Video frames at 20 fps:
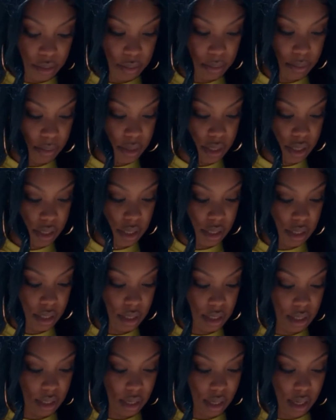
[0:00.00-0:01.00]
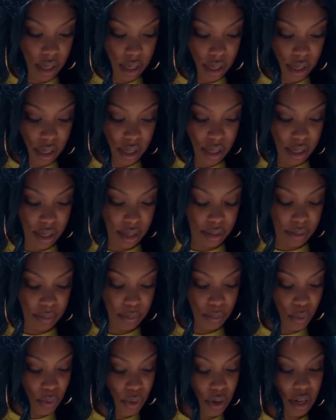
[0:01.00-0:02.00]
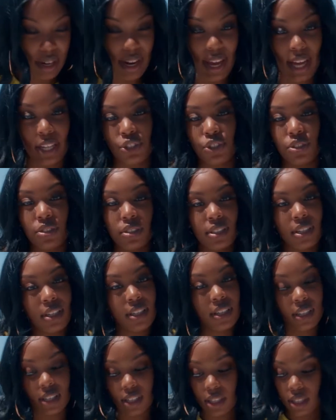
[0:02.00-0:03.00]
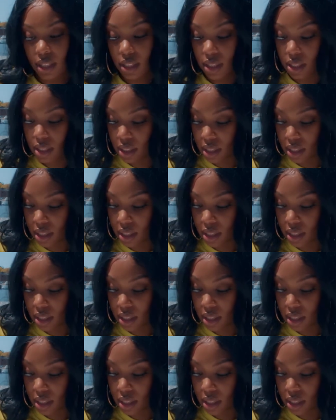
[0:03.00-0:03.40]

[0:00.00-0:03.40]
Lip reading: to be more natural looking.